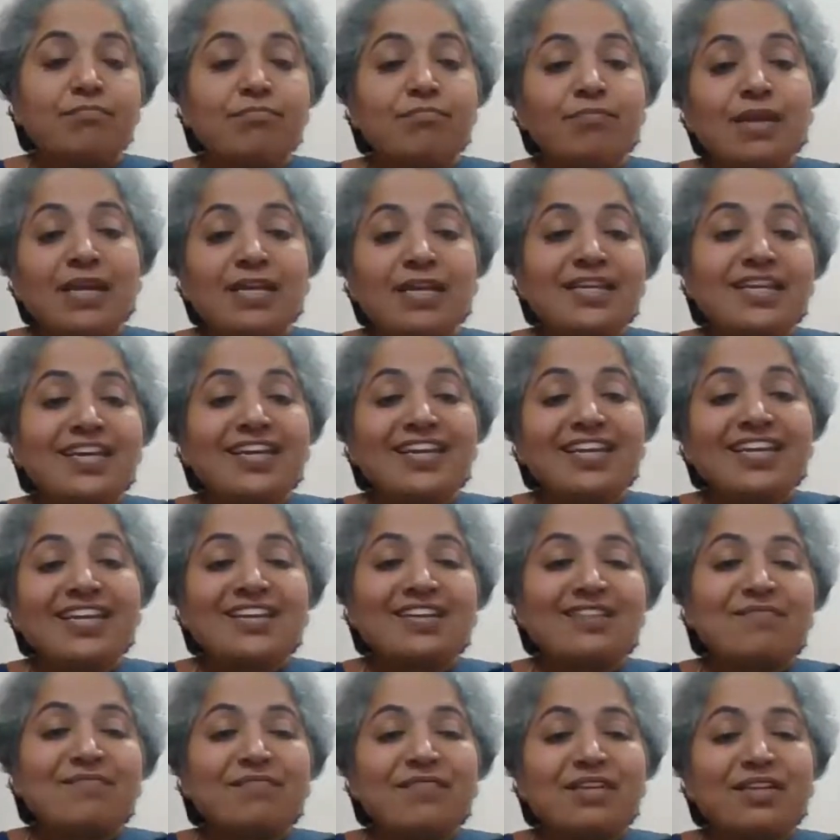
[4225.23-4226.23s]
making
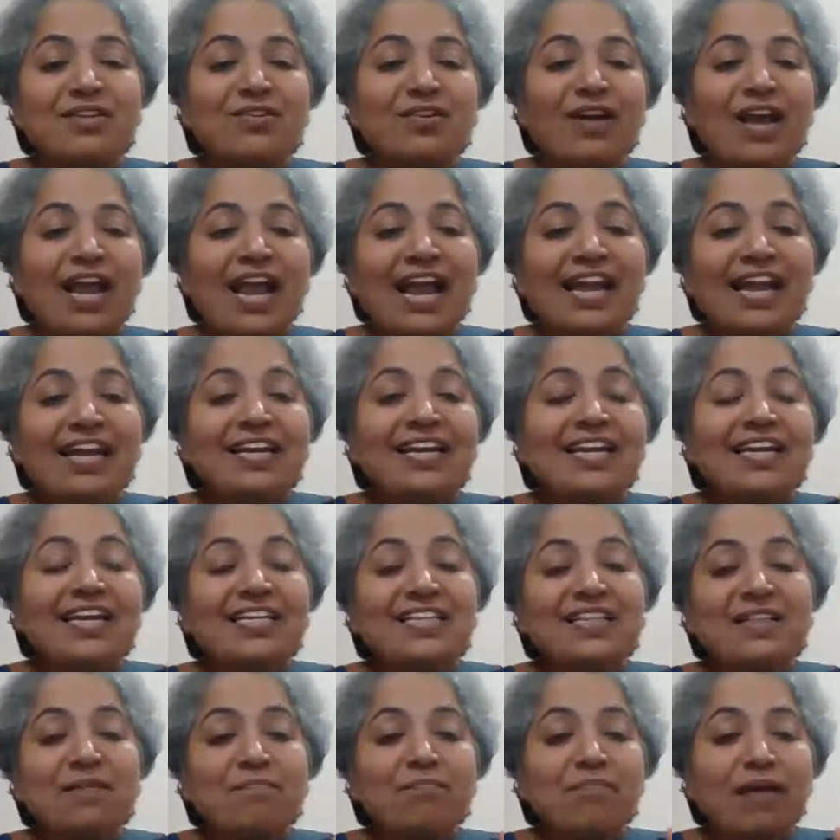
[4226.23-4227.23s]
it,
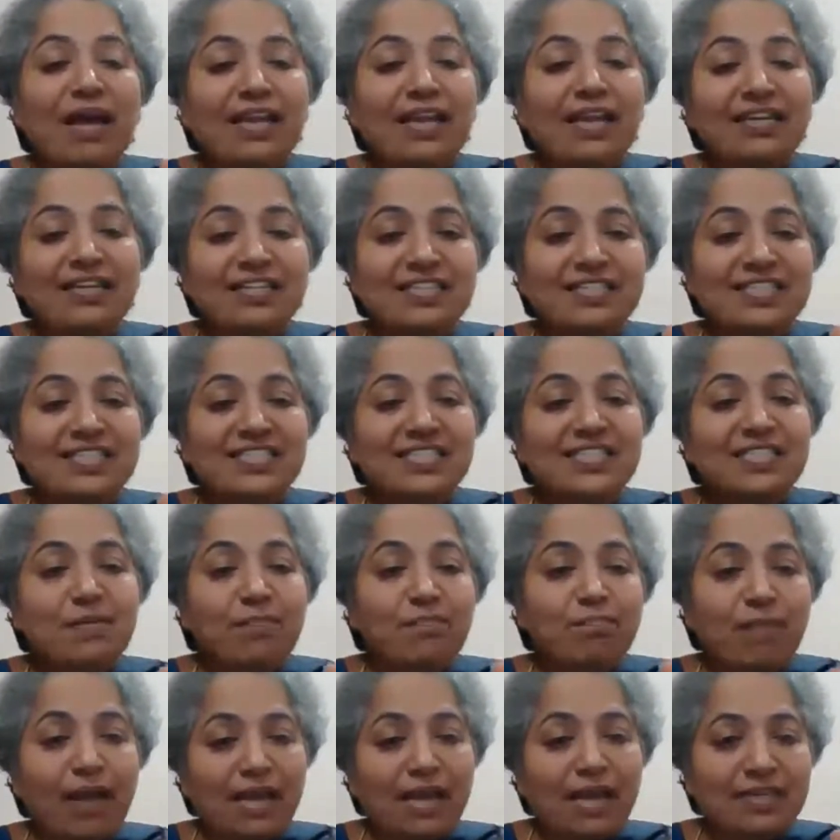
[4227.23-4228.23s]
handling the balance, it's a
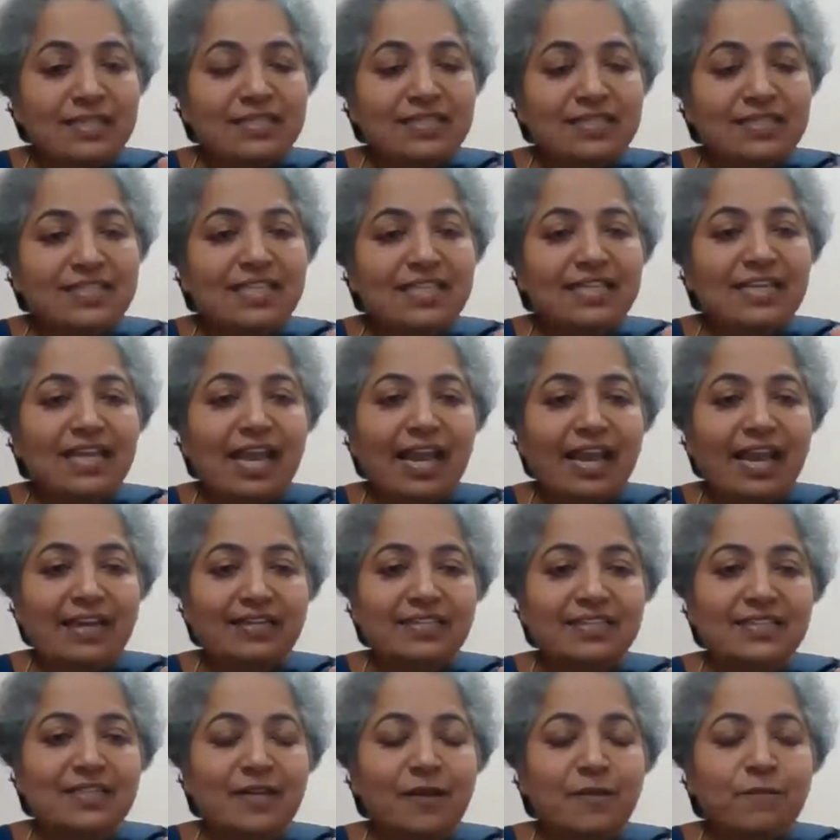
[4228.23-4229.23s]
balancing
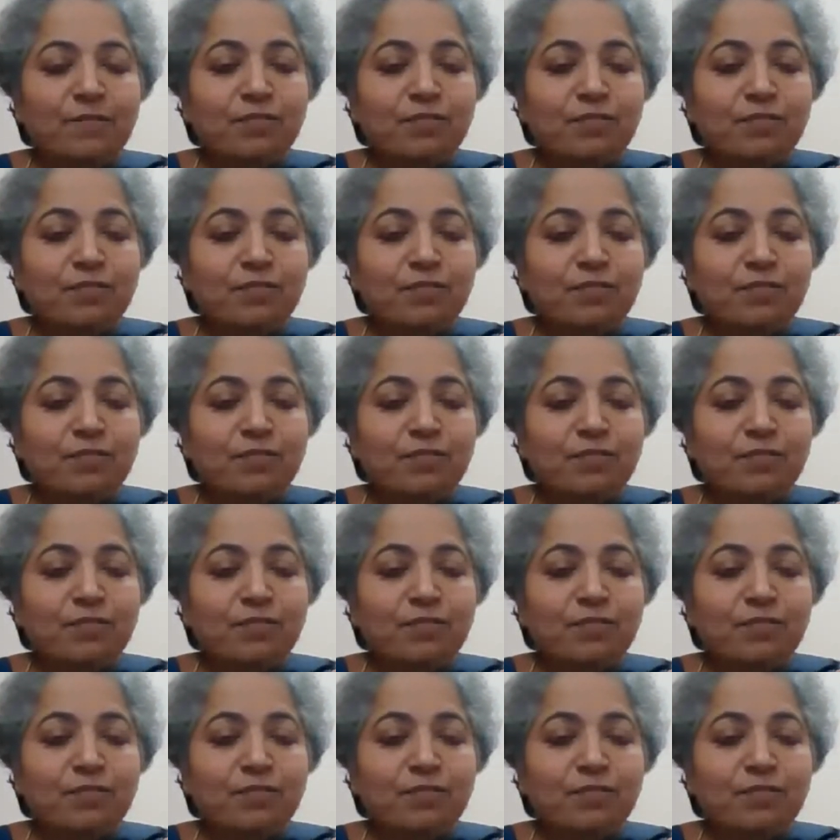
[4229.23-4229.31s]
act.